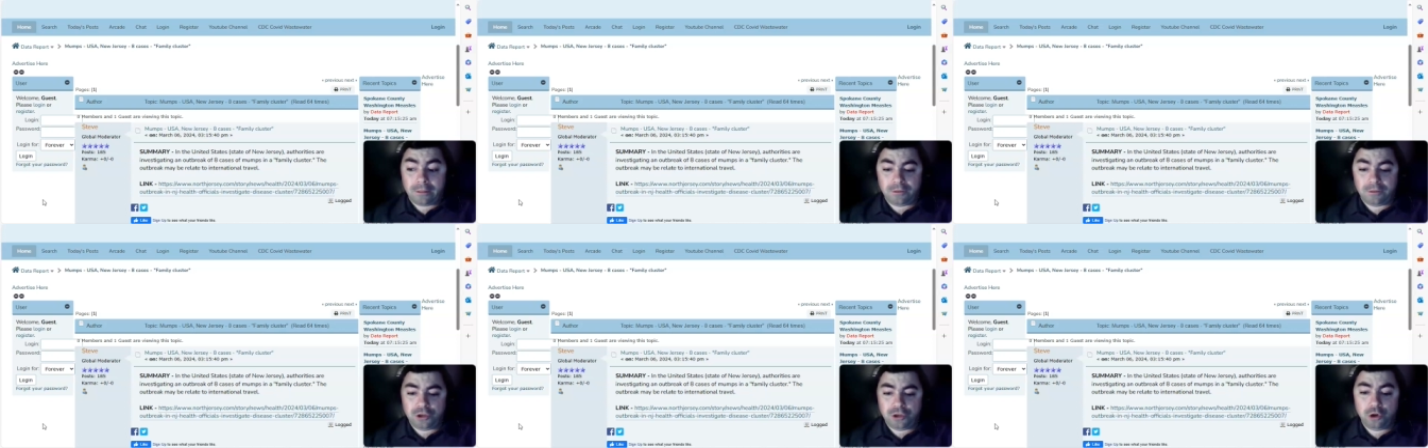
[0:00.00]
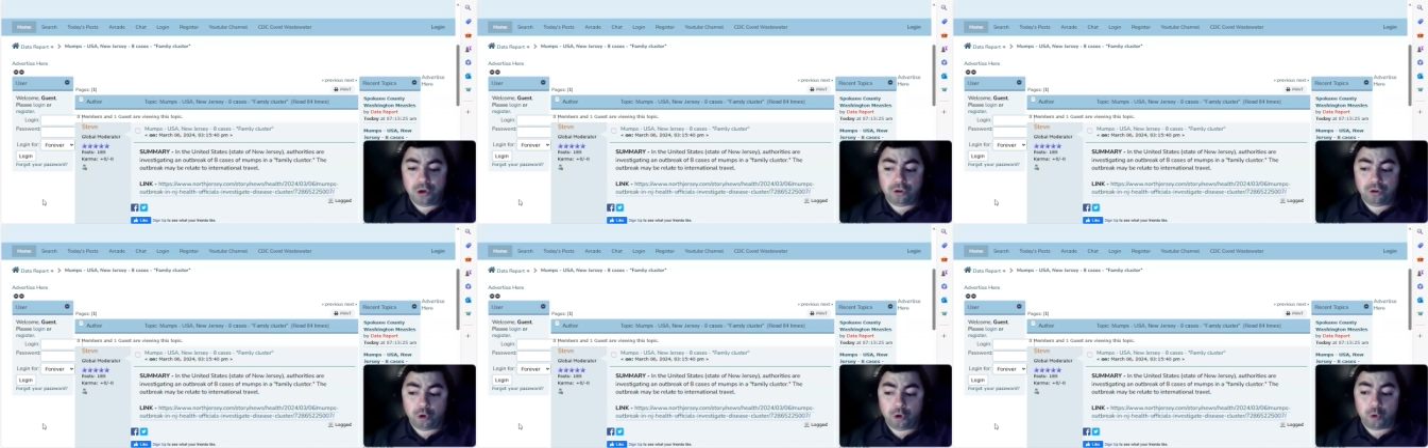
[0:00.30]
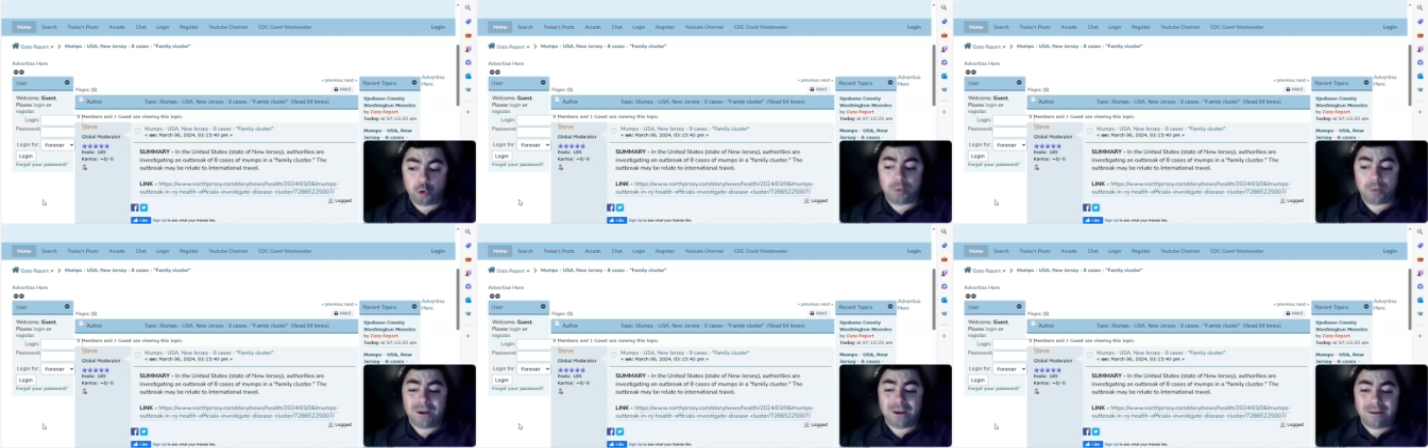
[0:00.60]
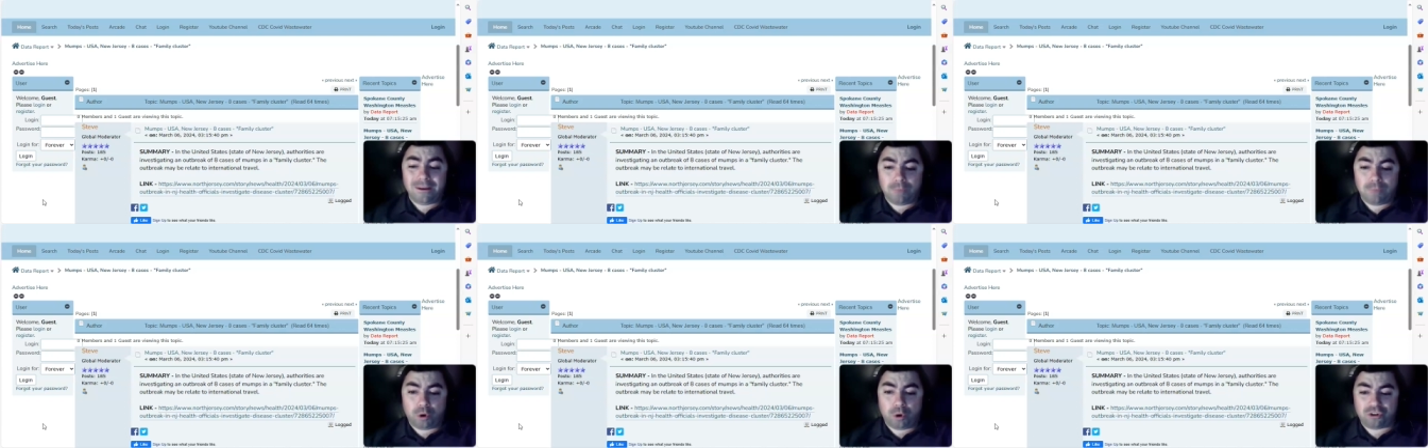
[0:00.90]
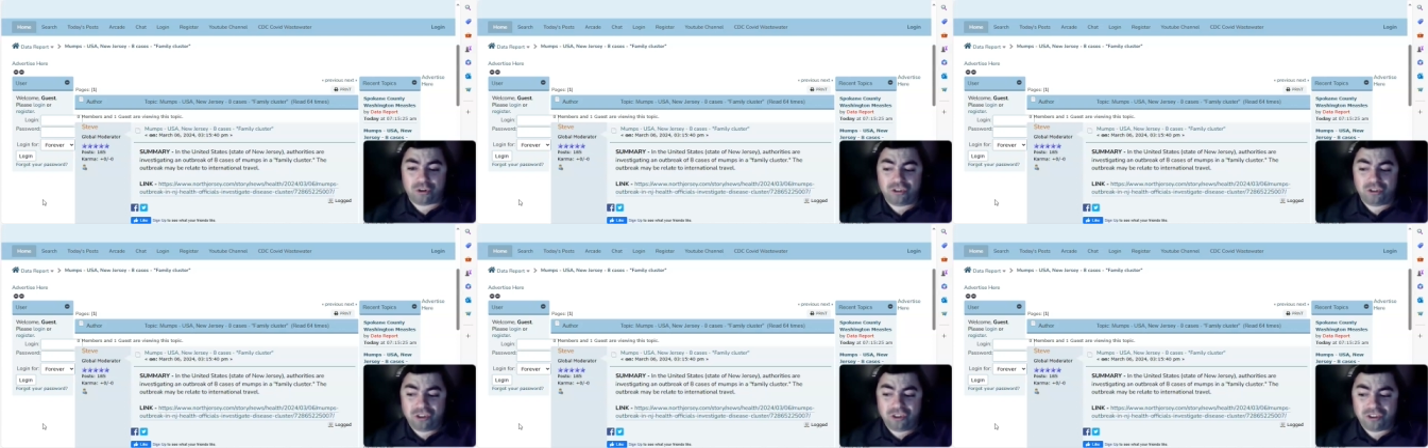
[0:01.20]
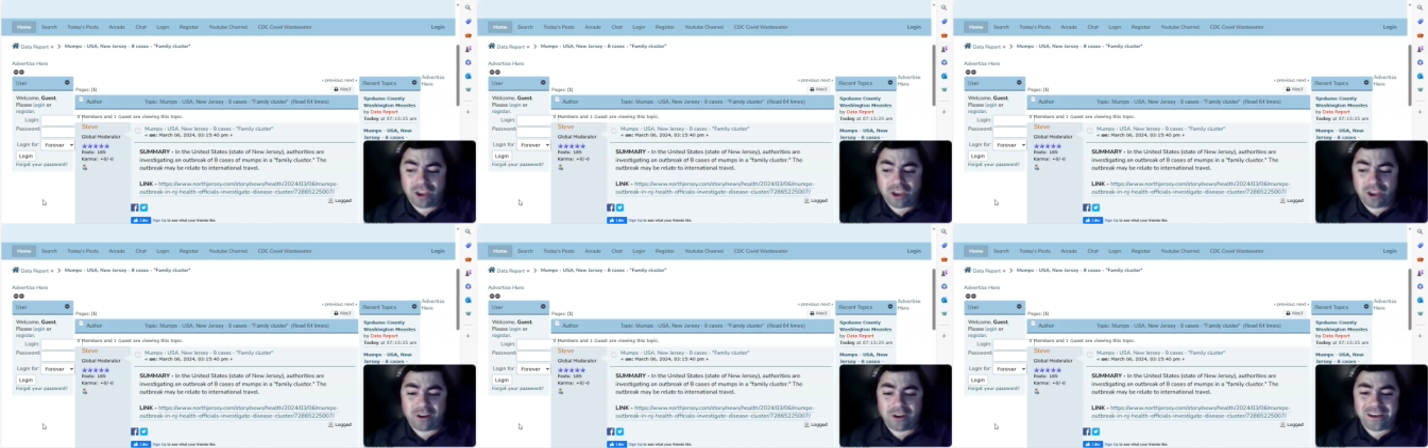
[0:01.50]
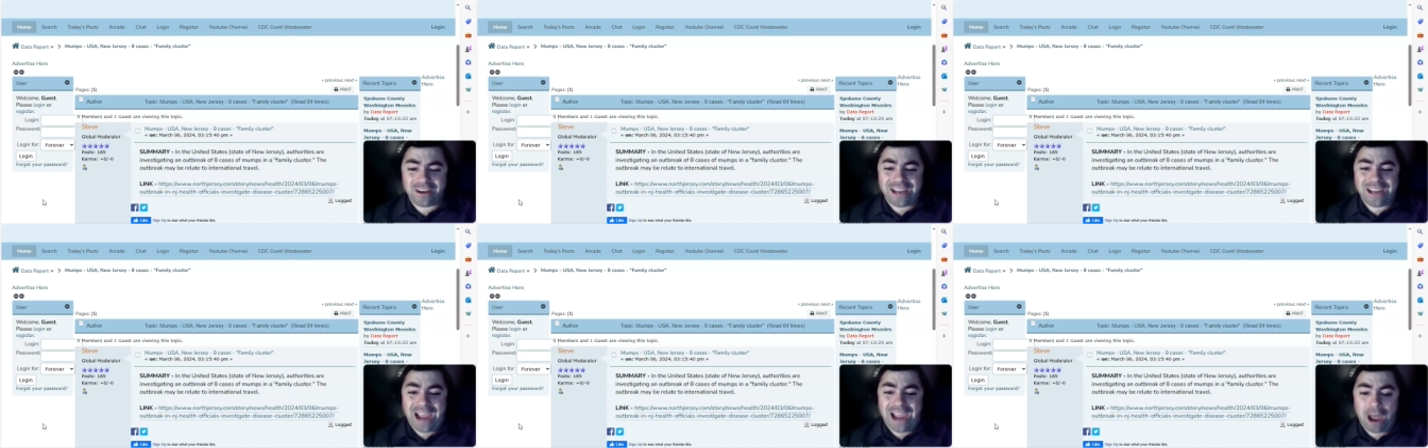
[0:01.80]
YouTube pushes this out
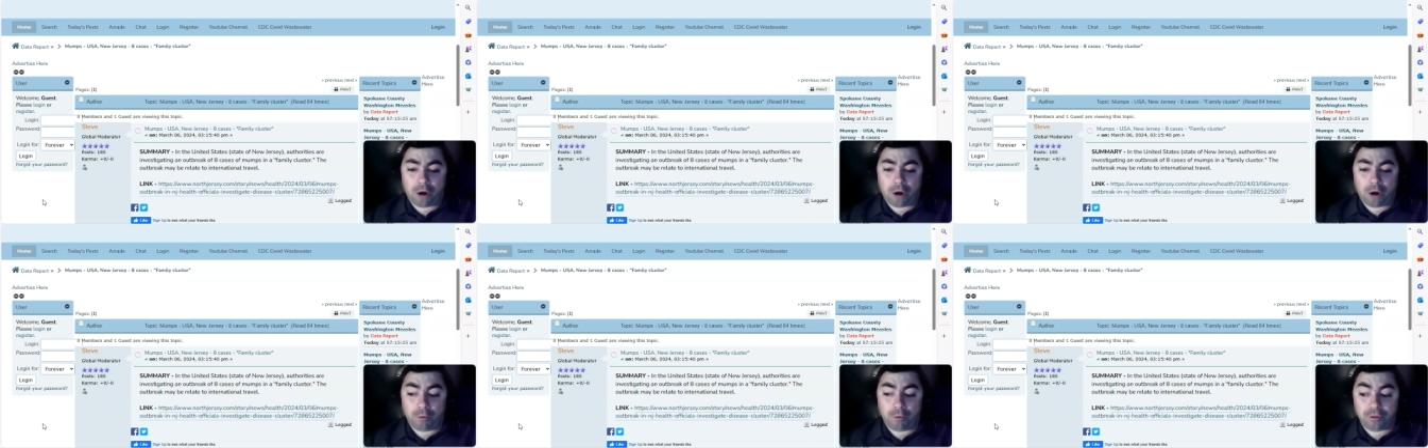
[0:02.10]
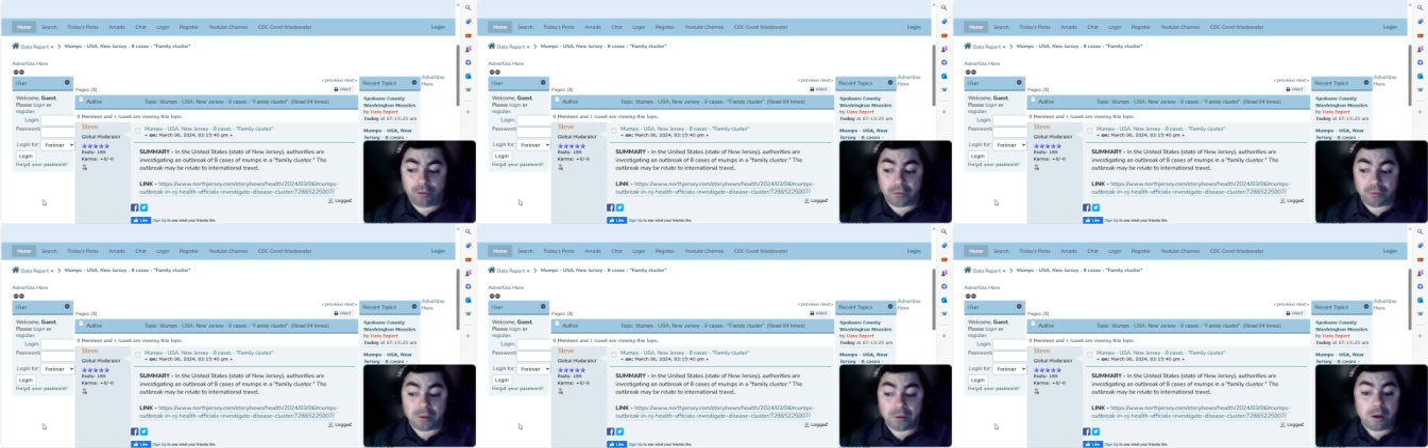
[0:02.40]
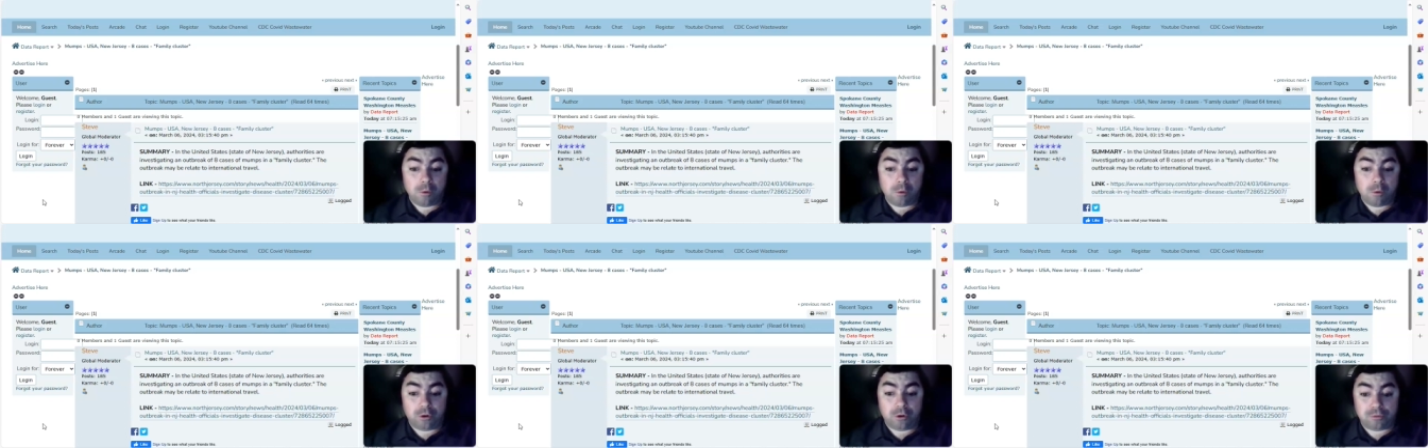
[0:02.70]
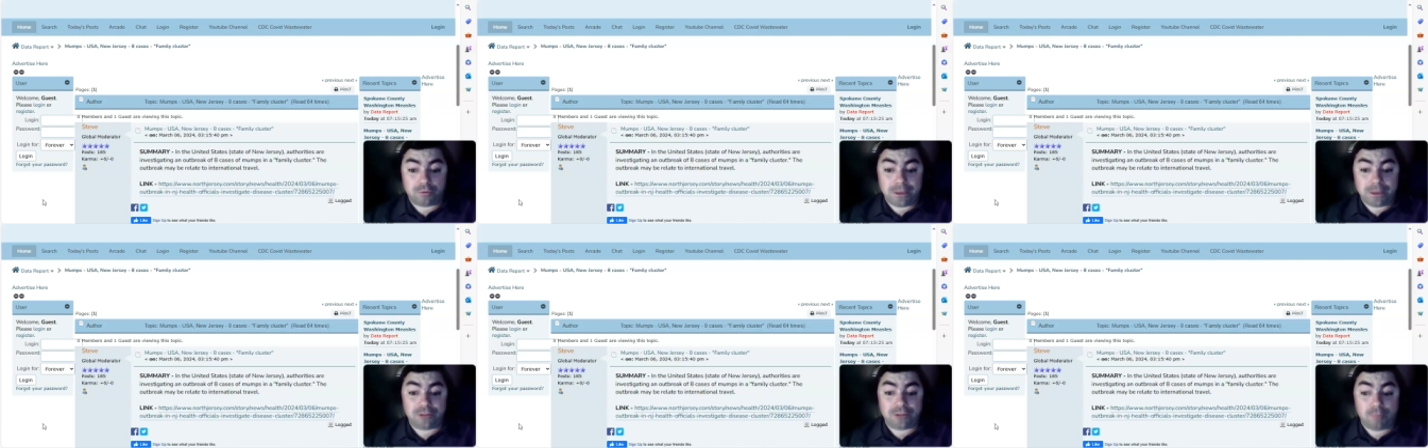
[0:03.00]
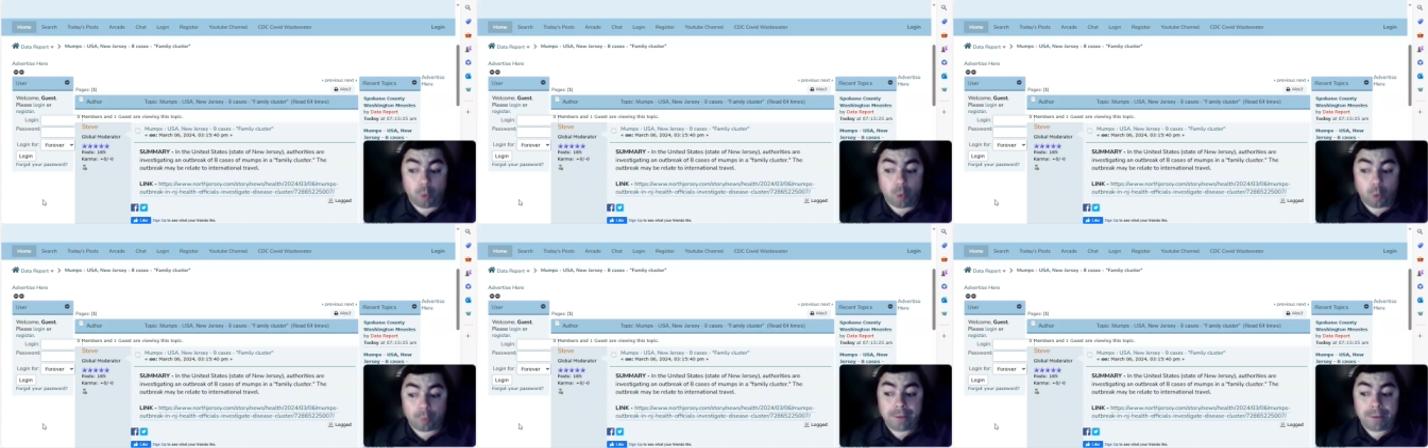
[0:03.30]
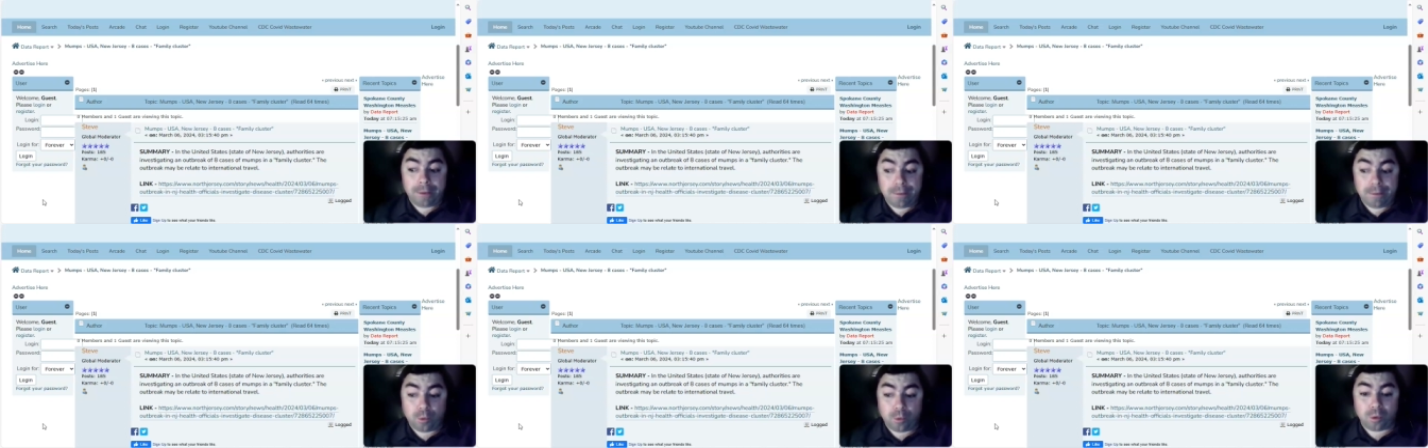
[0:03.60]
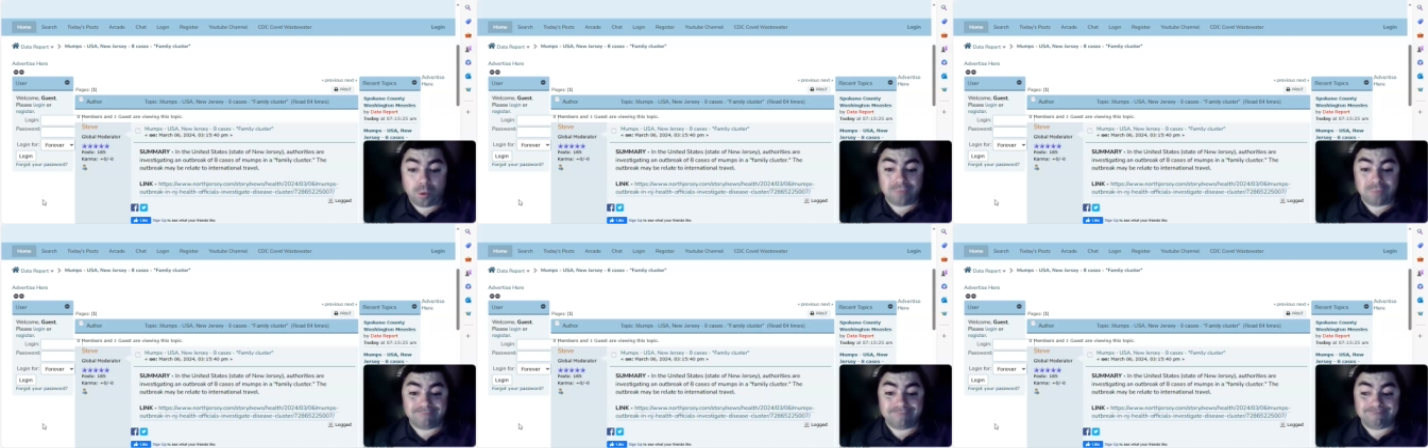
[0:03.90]
in the algorithm, which means more people,